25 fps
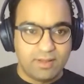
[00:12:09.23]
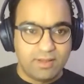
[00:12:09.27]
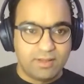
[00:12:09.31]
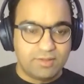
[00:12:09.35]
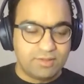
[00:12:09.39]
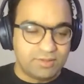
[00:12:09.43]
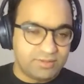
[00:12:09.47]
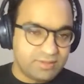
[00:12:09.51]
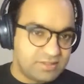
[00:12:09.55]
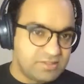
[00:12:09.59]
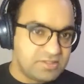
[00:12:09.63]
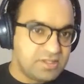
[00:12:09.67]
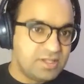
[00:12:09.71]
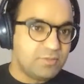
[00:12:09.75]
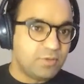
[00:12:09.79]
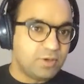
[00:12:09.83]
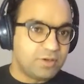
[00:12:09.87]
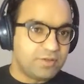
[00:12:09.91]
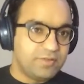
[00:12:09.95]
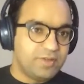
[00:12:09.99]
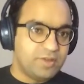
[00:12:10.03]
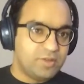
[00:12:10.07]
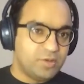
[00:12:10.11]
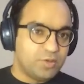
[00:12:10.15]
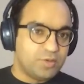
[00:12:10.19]
So essentially
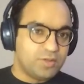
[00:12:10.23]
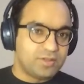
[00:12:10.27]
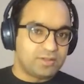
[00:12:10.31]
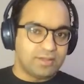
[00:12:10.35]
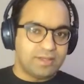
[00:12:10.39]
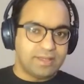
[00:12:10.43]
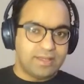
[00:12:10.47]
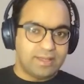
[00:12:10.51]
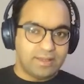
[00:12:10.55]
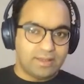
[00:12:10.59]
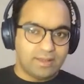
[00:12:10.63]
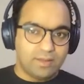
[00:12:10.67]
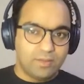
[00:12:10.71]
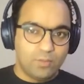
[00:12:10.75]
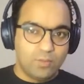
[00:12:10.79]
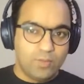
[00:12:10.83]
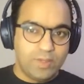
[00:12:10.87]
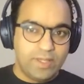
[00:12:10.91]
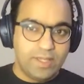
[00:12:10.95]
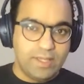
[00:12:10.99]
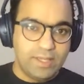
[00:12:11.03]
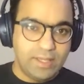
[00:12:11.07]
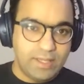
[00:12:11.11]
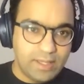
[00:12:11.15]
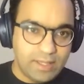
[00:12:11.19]
what we do is like
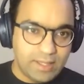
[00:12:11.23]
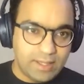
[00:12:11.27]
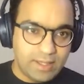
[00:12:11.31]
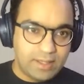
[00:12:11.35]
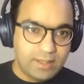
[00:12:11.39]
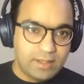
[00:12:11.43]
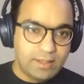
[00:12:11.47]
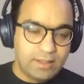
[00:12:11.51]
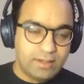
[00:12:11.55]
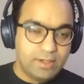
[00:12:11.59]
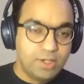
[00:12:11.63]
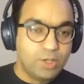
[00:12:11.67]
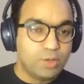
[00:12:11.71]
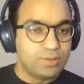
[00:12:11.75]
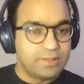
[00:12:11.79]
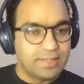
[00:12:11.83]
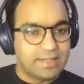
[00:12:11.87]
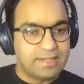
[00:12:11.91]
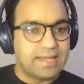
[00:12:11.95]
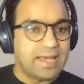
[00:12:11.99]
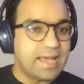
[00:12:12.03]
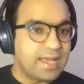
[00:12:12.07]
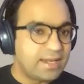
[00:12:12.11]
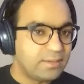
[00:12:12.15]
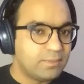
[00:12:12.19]
we know
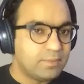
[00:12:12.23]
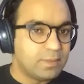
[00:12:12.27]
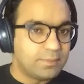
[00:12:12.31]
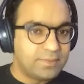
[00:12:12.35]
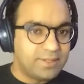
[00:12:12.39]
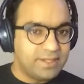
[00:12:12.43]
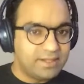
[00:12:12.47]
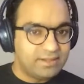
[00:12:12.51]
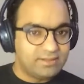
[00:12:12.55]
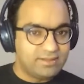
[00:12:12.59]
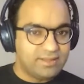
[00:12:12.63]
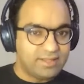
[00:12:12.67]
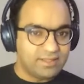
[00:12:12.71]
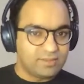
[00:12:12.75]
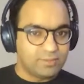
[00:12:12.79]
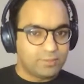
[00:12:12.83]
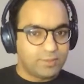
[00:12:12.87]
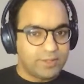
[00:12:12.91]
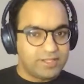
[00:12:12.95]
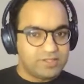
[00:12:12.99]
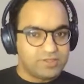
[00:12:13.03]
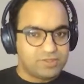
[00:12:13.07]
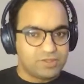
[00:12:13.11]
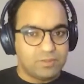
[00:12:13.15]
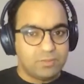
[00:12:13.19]
that Adam updates the
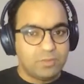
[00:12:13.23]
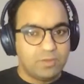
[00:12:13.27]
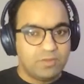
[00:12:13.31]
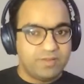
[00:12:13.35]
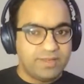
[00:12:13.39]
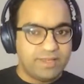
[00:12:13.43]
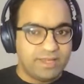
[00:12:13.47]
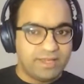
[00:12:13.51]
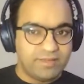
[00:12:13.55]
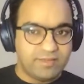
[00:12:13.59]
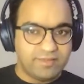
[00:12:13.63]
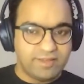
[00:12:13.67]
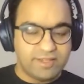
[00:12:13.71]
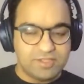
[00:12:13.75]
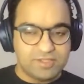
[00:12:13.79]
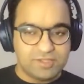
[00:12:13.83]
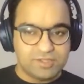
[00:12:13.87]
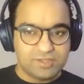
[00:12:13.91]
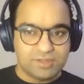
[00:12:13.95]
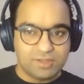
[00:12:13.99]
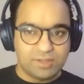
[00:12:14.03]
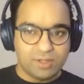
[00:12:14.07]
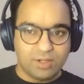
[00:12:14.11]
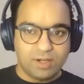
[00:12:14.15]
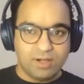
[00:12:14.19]
exponential moving
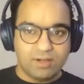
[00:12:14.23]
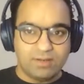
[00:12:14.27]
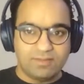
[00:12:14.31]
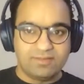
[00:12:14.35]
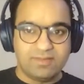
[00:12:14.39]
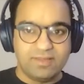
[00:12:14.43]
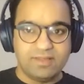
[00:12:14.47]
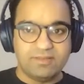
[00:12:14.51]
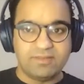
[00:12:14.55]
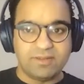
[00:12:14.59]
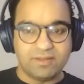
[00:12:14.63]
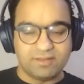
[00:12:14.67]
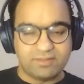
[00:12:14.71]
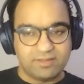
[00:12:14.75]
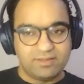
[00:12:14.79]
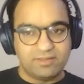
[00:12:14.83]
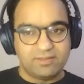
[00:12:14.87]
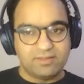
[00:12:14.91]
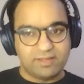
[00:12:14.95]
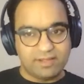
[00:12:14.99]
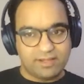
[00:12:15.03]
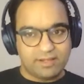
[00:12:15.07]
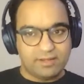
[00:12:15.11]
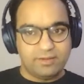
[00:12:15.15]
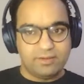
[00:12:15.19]
average of the first and
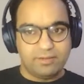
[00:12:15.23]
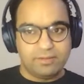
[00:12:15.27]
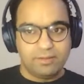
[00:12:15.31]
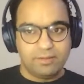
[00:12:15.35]
second